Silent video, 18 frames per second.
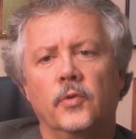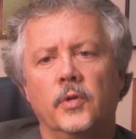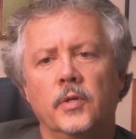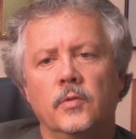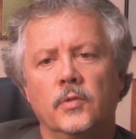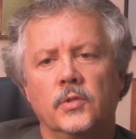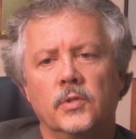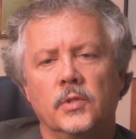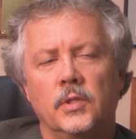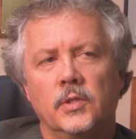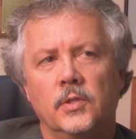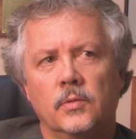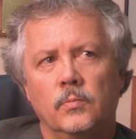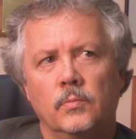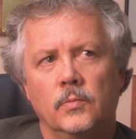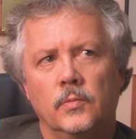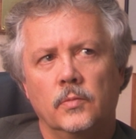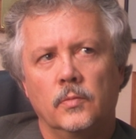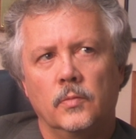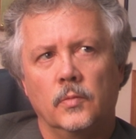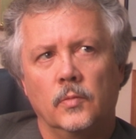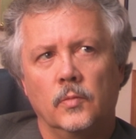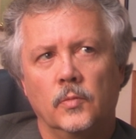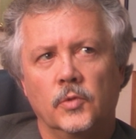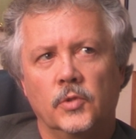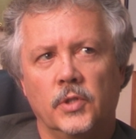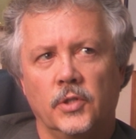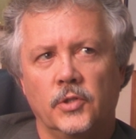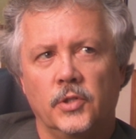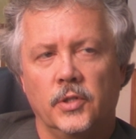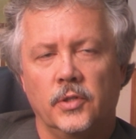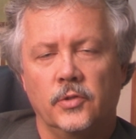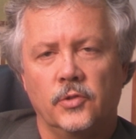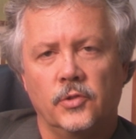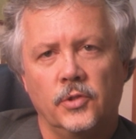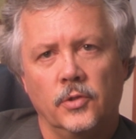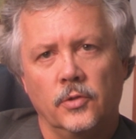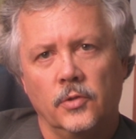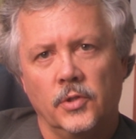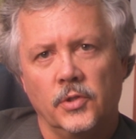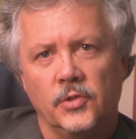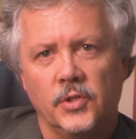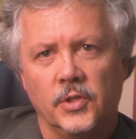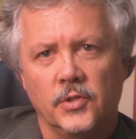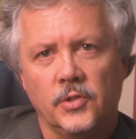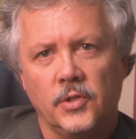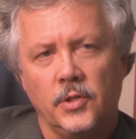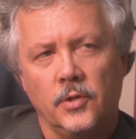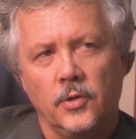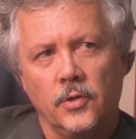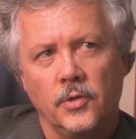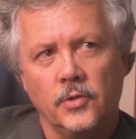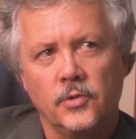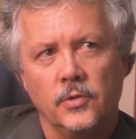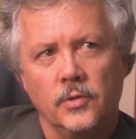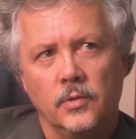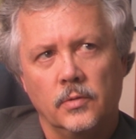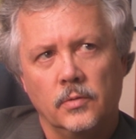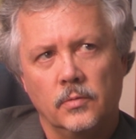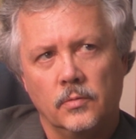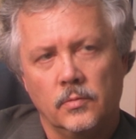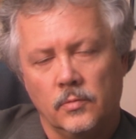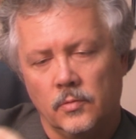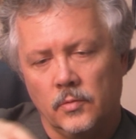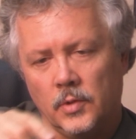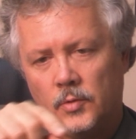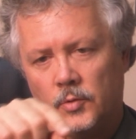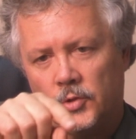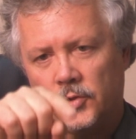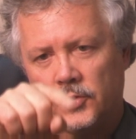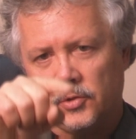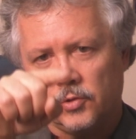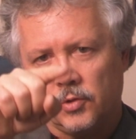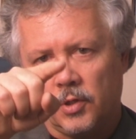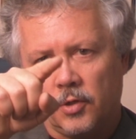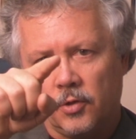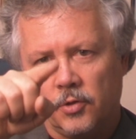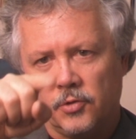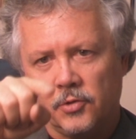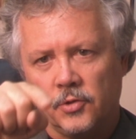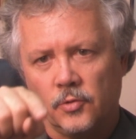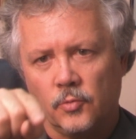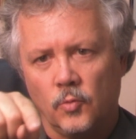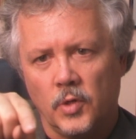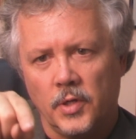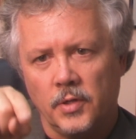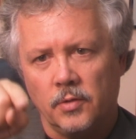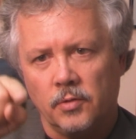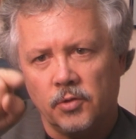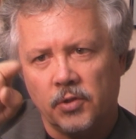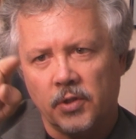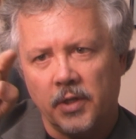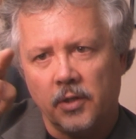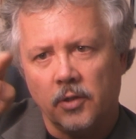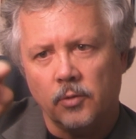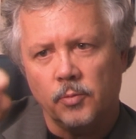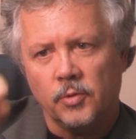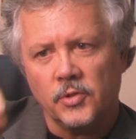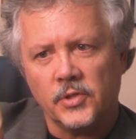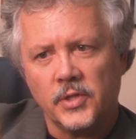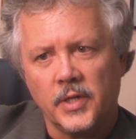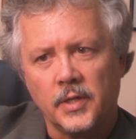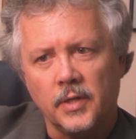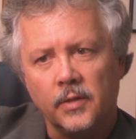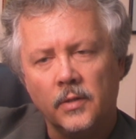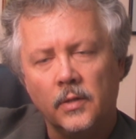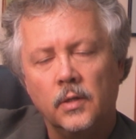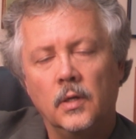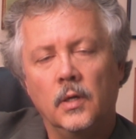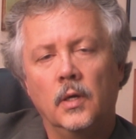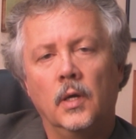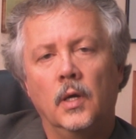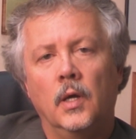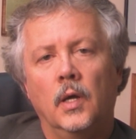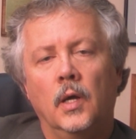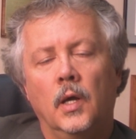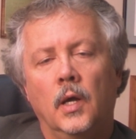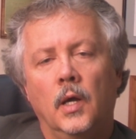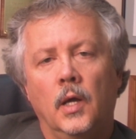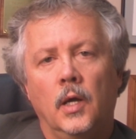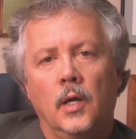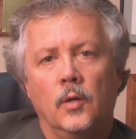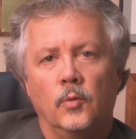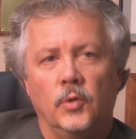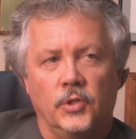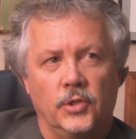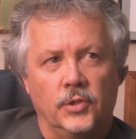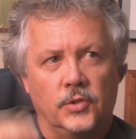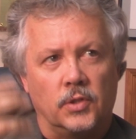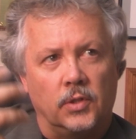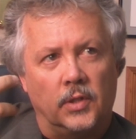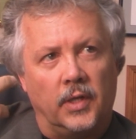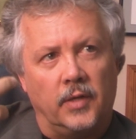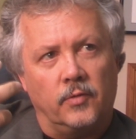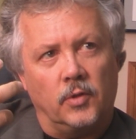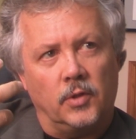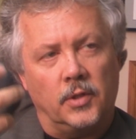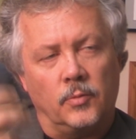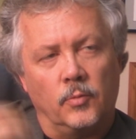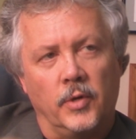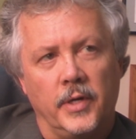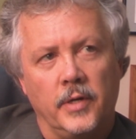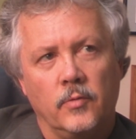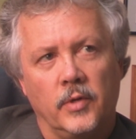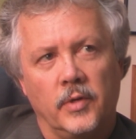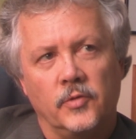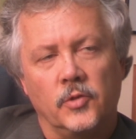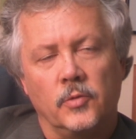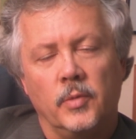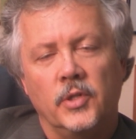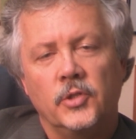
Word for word: frequencies, such as zero to sixty hertz, which is, a hertz is one cycle per second, which is the level that brainwaves are